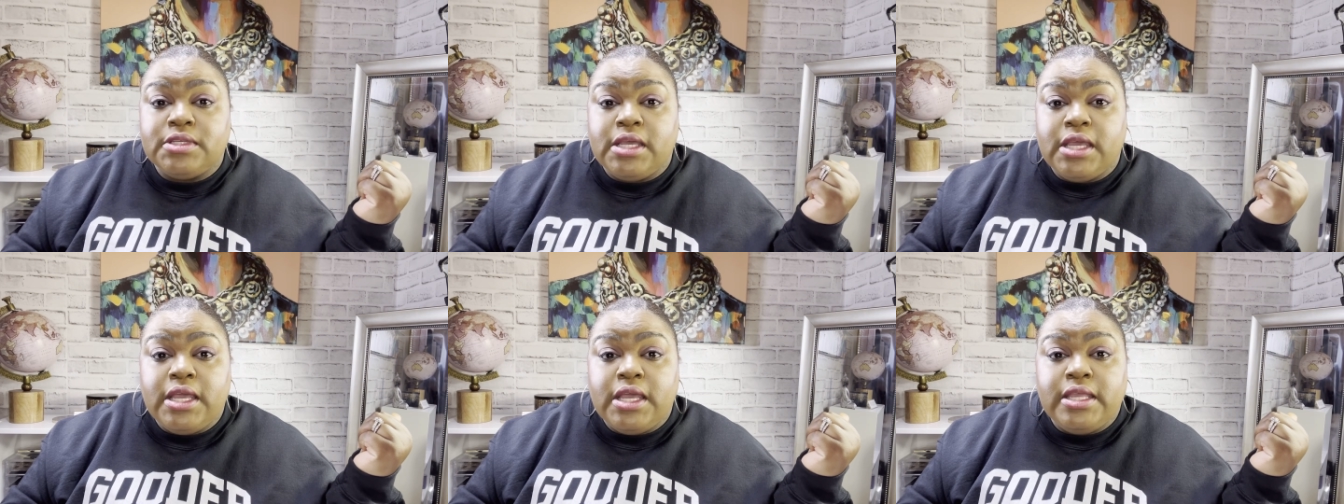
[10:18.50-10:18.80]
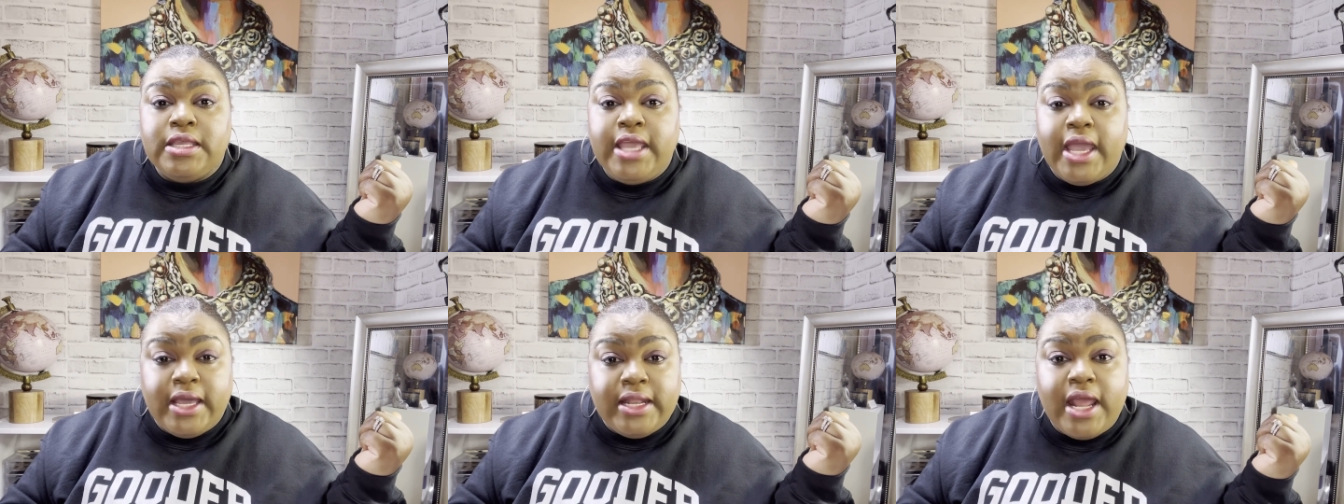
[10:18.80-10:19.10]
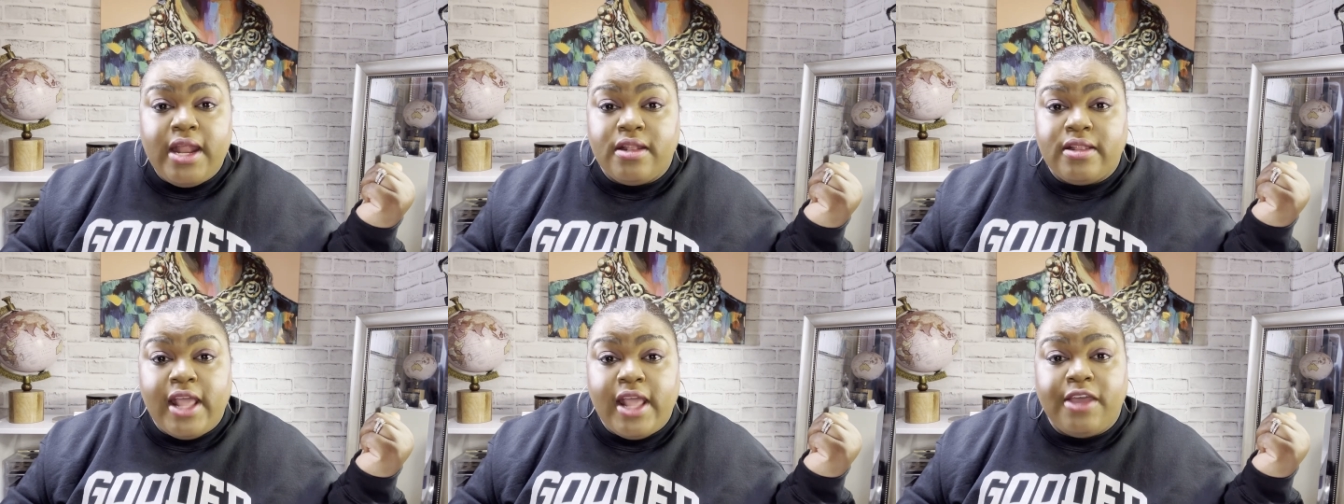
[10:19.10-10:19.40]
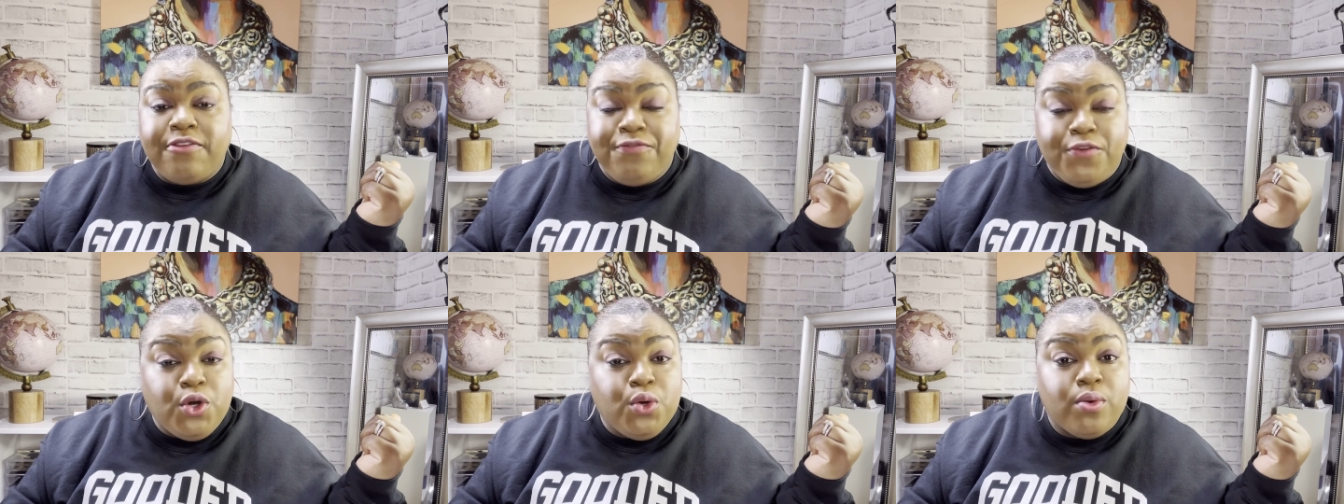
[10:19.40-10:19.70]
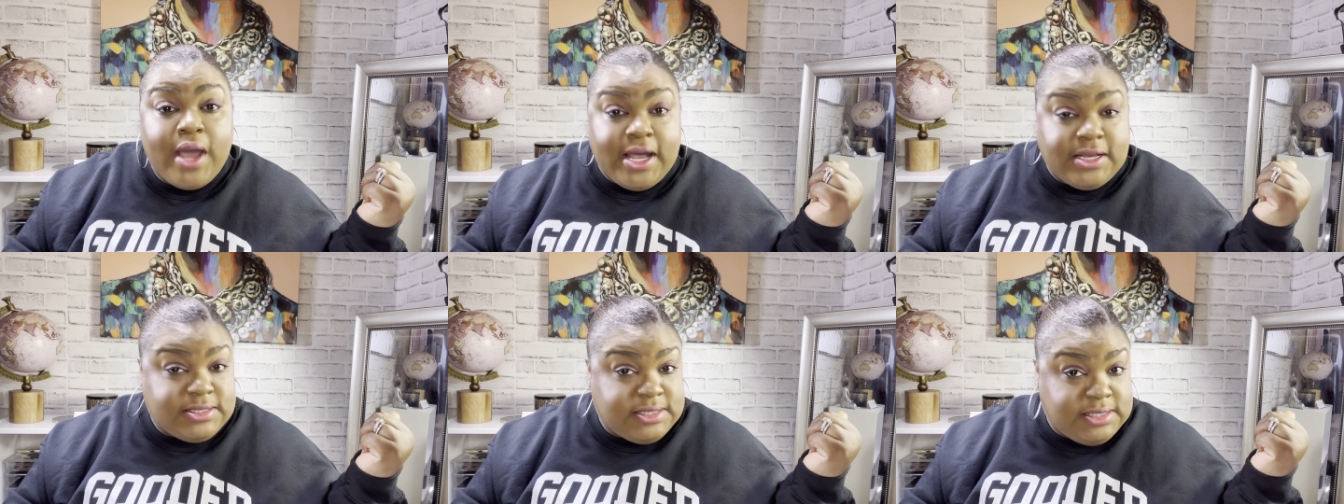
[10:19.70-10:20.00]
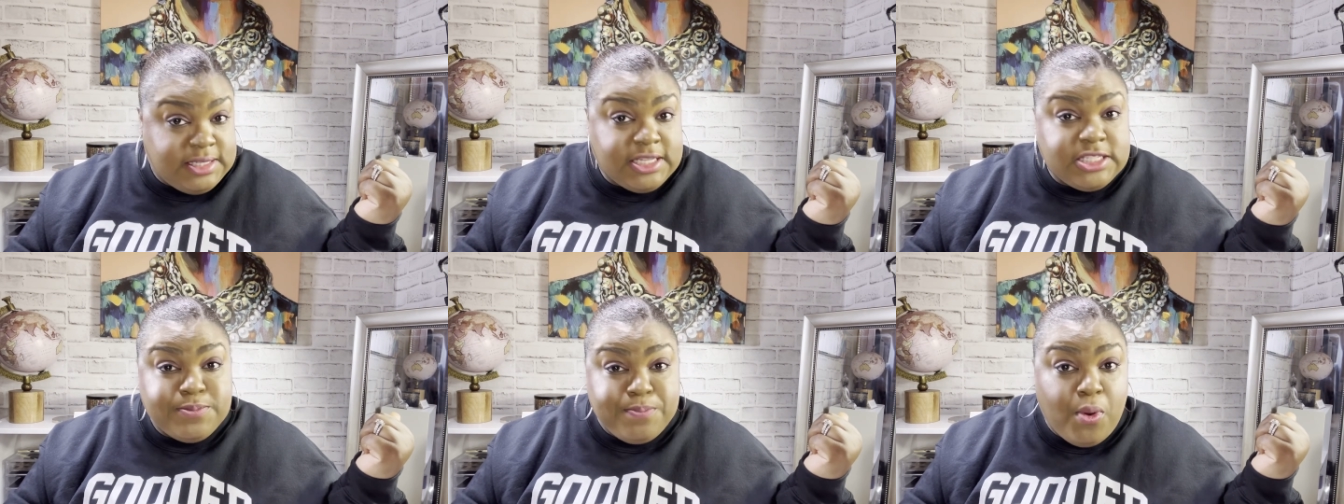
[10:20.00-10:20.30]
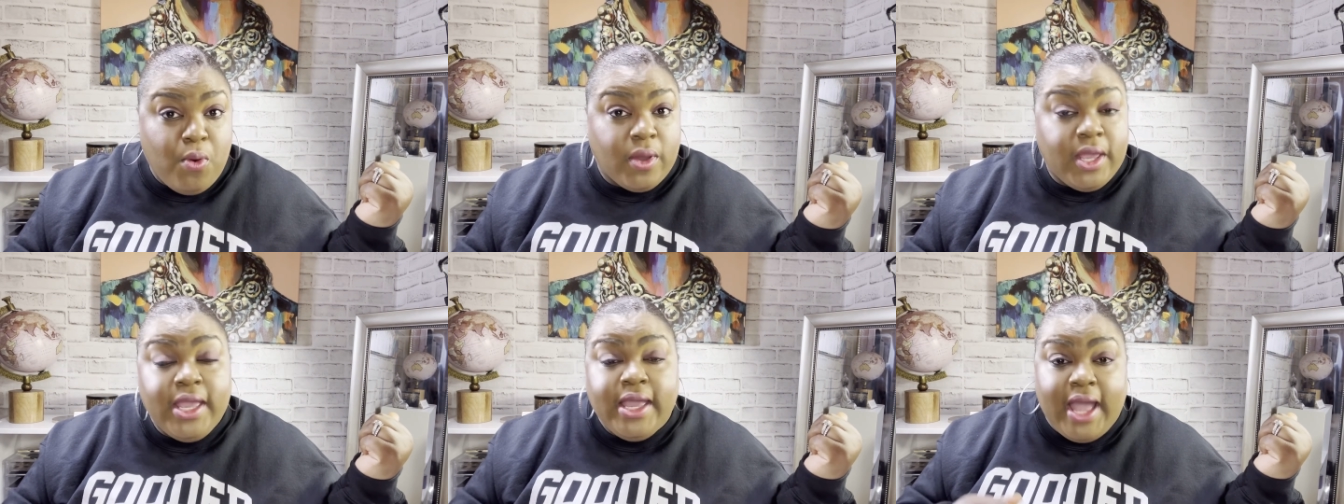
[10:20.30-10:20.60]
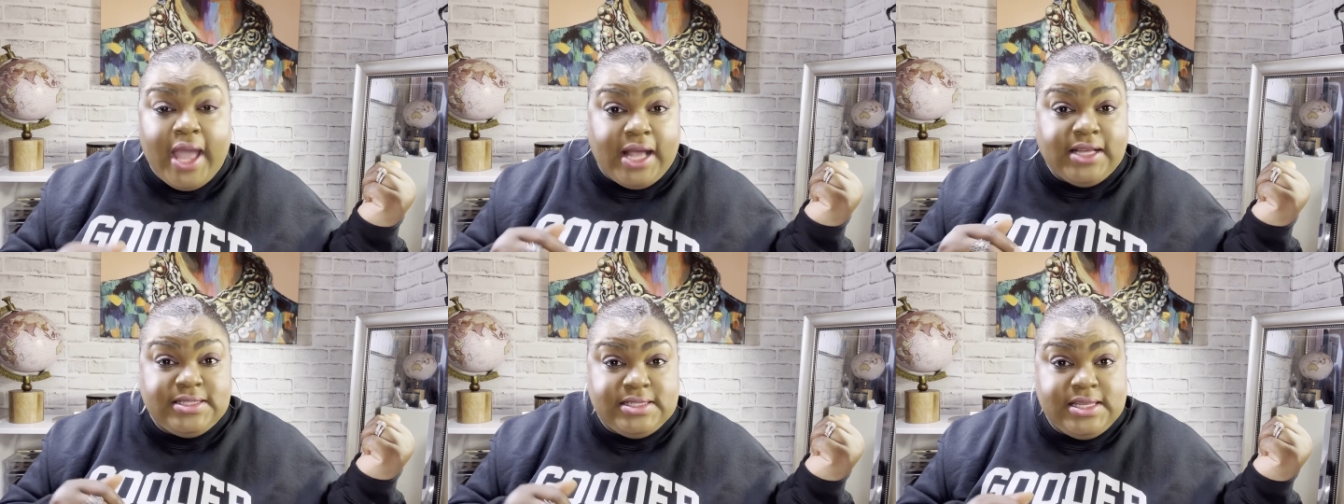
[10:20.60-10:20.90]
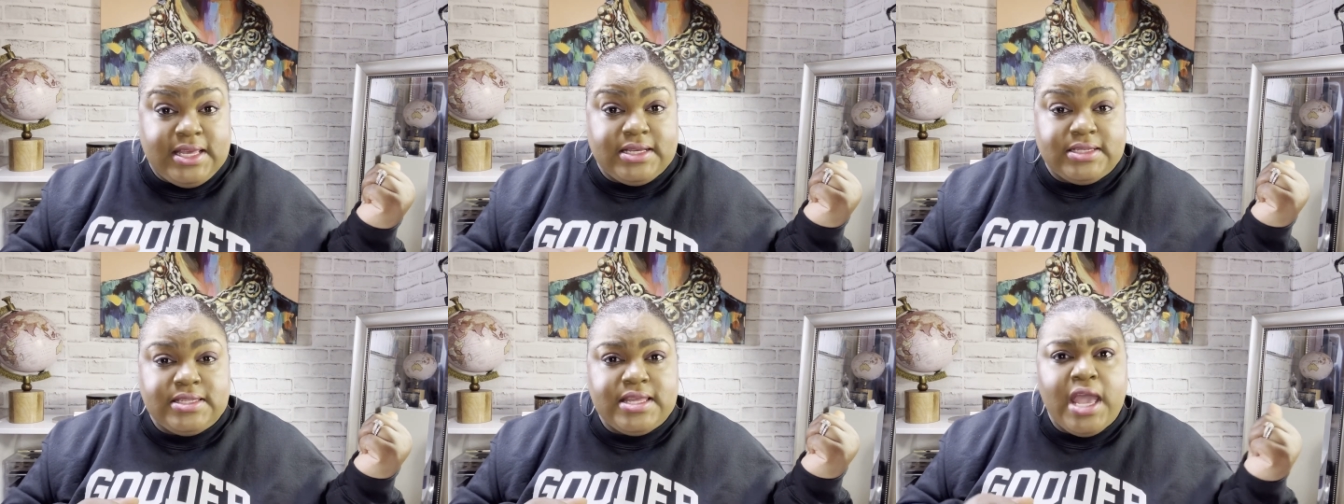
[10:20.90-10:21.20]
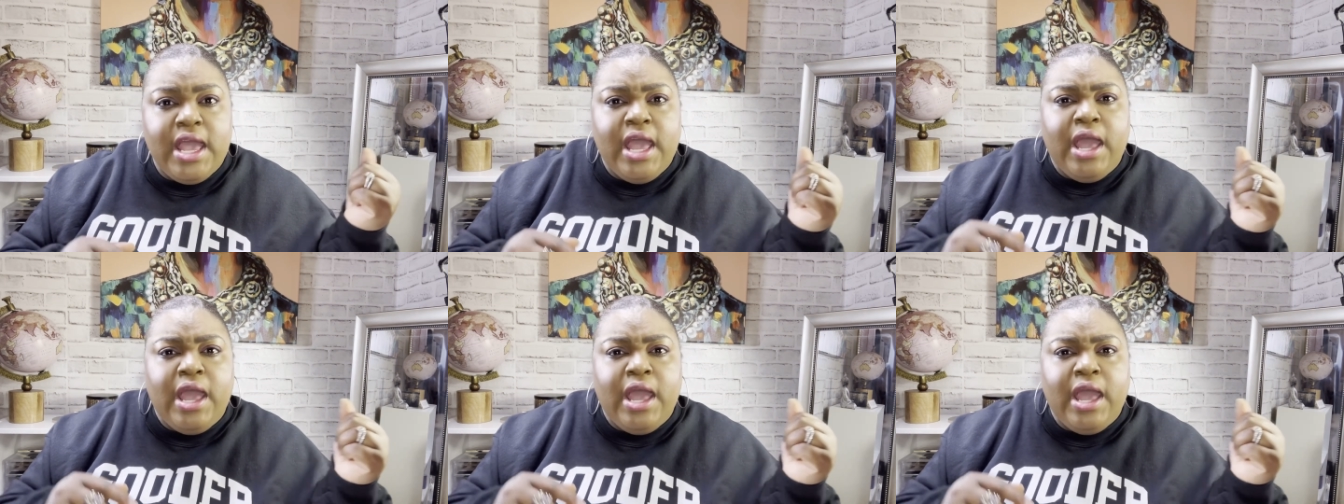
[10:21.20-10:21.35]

Yeah, that, that fool got six. He got six